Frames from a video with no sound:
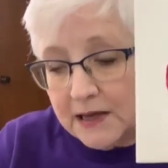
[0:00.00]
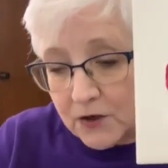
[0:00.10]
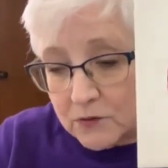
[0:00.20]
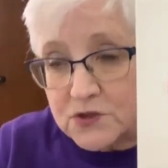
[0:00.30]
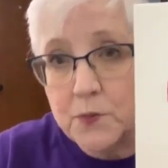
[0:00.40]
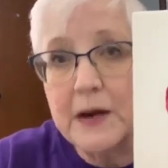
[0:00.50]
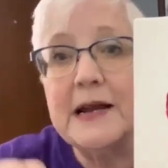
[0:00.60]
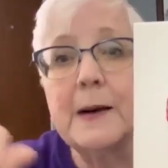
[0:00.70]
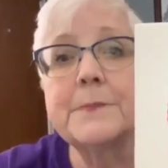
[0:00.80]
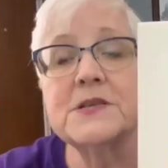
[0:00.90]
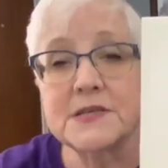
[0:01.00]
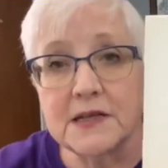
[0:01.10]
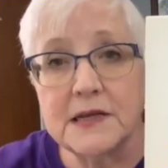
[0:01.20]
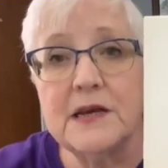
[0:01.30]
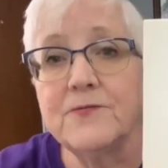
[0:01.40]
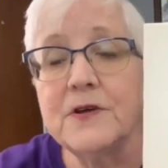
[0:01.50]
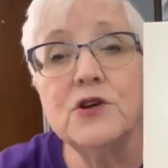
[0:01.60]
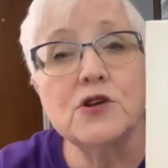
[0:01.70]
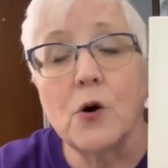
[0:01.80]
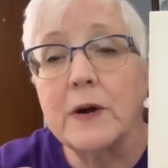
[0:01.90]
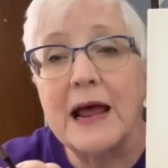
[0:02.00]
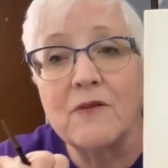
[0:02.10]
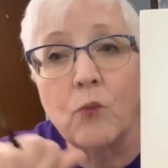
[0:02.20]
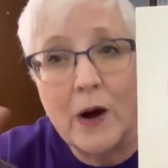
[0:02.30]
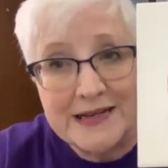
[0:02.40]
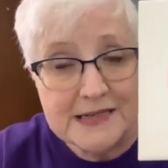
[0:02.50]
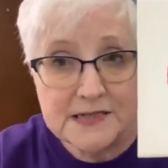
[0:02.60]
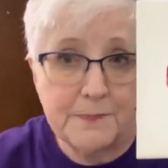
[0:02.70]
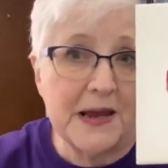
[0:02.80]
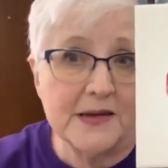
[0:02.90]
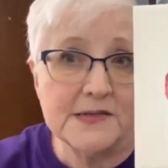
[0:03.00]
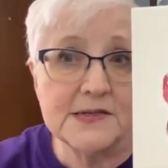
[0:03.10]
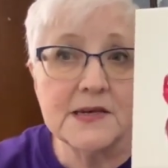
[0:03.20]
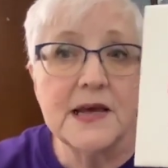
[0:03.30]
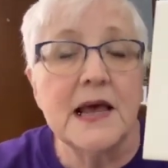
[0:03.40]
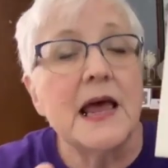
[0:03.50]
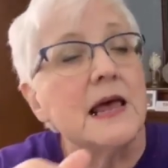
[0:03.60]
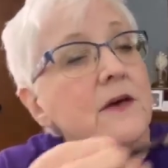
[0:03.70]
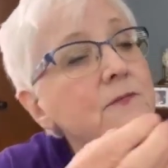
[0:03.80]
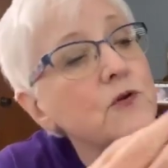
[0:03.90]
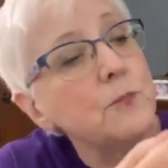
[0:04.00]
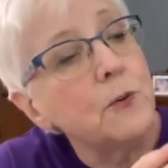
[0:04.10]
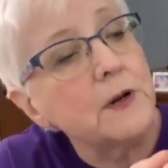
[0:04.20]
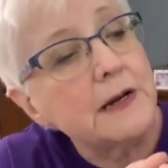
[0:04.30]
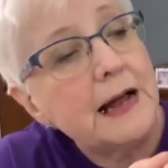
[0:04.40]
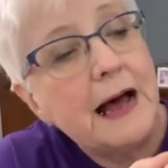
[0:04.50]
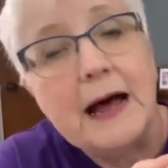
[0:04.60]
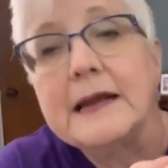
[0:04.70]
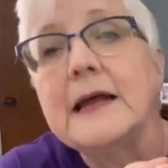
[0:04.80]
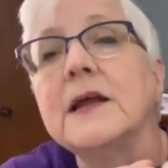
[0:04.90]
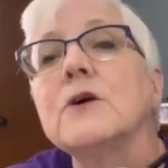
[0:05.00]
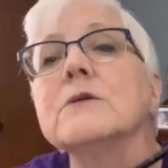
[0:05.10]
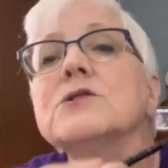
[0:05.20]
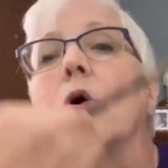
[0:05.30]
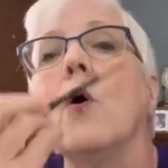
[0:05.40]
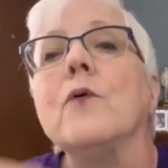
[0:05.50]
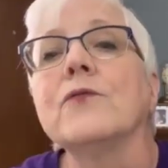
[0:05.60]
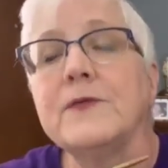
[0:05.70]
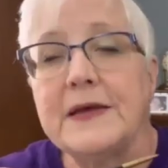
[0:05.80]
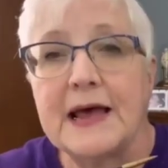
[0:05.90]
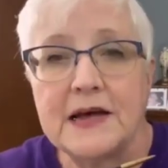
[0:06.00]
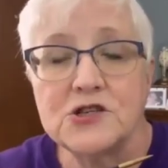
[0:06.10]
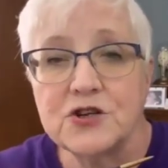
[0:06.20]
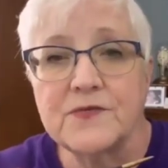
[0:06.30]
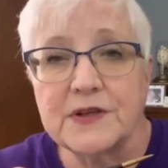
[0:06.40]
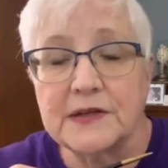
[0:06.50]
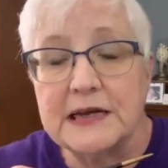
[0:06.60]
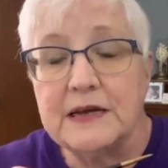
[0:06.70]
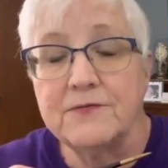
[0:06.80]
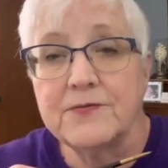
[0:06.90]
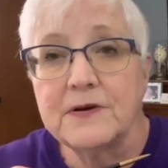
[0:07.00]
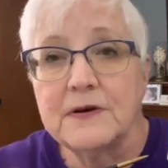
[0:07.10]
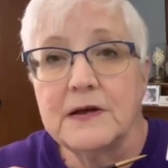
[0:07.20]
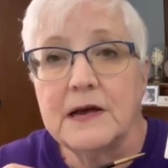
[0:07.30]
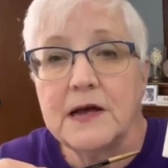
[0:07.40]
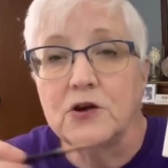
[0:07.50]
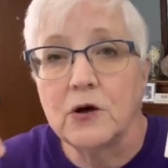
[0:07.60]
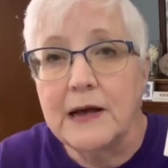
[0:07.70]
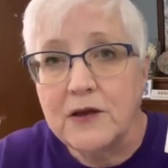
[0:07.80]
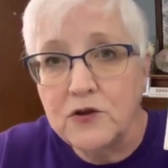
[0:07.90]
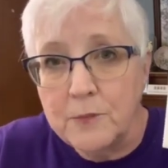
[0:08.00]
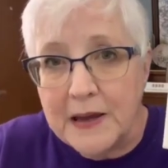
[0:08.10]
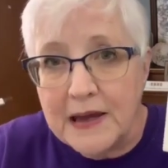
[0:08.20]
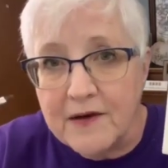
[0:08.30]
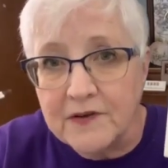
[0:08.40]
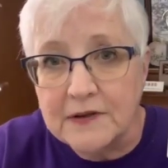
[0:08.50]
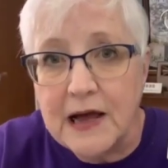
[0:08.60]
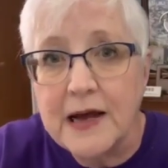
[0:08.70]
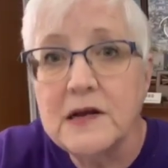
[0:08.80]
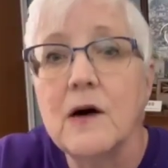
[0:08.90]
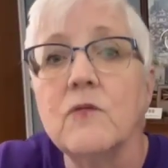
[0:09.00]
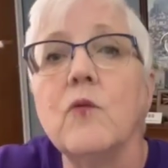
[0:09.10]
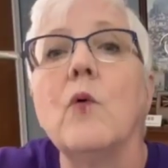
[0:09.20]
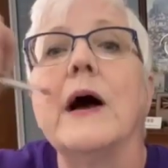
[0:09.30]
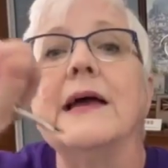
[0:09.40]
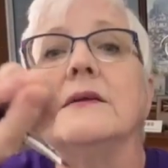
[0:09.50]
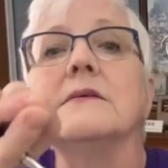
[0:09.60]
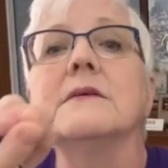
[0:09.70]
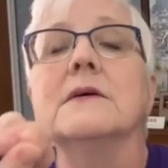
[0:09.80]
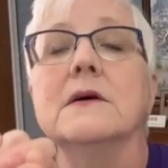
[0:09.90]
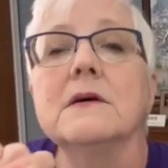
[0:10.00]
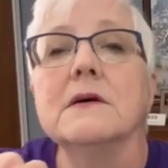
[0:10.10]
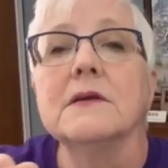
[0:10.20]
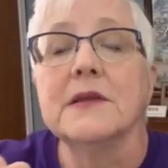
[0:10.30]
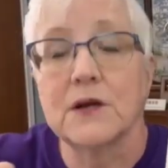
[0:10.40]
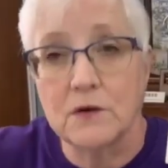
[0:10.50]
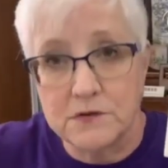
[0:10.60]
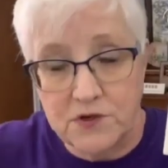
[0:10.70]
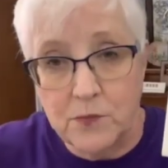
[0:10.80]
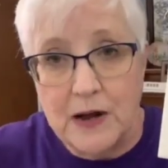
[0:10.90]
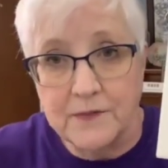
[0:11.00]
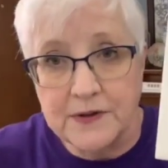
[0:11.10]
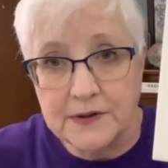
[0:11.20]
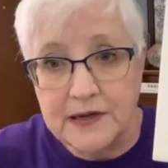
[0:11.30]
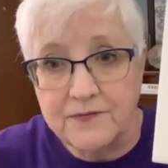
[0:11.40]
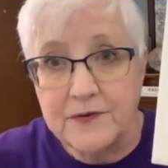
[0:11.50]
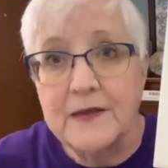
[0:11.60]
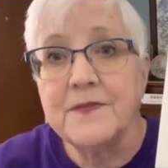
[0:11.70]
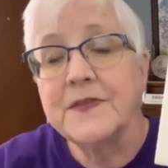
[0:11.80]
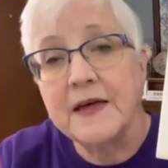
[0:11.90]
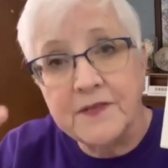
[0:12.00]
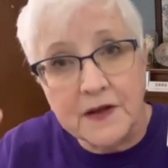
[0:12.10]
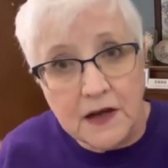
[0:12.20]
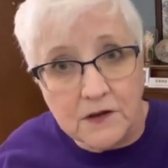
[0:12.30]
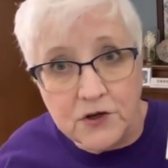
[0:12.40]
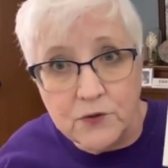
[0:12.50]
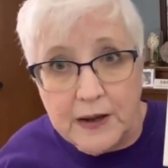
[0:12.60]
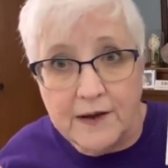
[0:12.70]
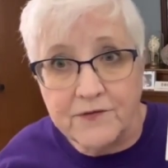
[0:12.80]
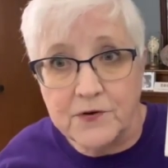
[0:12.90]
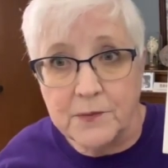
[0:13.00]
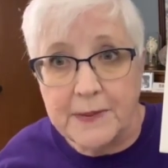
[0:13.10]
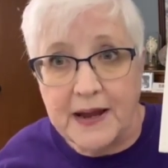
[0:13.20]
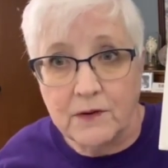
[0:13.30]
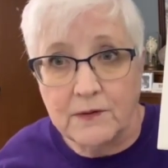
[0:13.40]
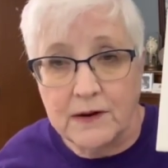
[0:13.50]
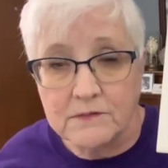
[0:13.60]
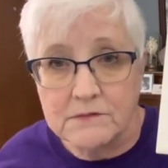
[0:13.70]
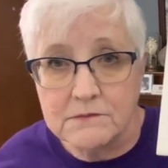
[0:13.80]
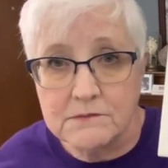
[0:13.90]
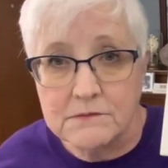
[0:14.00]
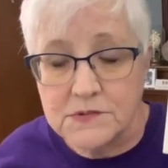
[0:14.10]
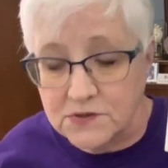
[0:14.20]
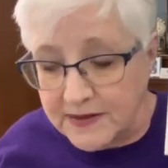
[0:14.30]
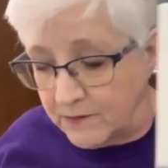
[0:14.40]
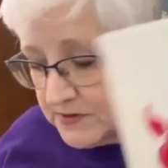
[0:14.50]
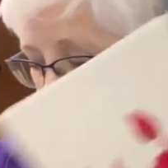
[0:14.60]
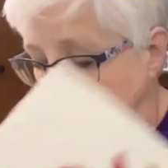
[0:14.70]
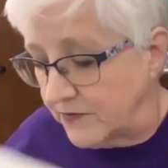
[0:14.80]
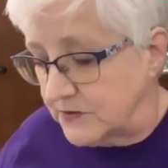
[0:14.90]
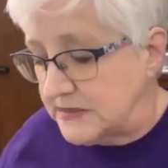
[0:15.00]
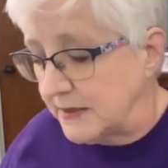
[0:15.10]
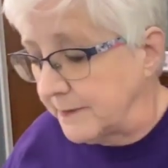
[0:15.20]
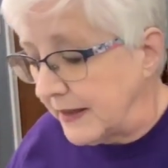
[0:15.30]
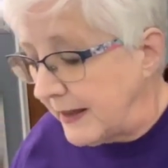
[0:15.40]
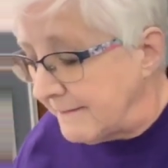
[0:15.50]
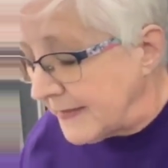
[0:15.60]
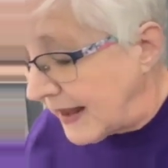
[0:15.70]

it goes right up to the leaf and you don't have white space. If you put it on and it goes over the edge of the leaf, you'll, you may have a line of white that goes around the leaf, and then the color you have for your background. So that was another tip.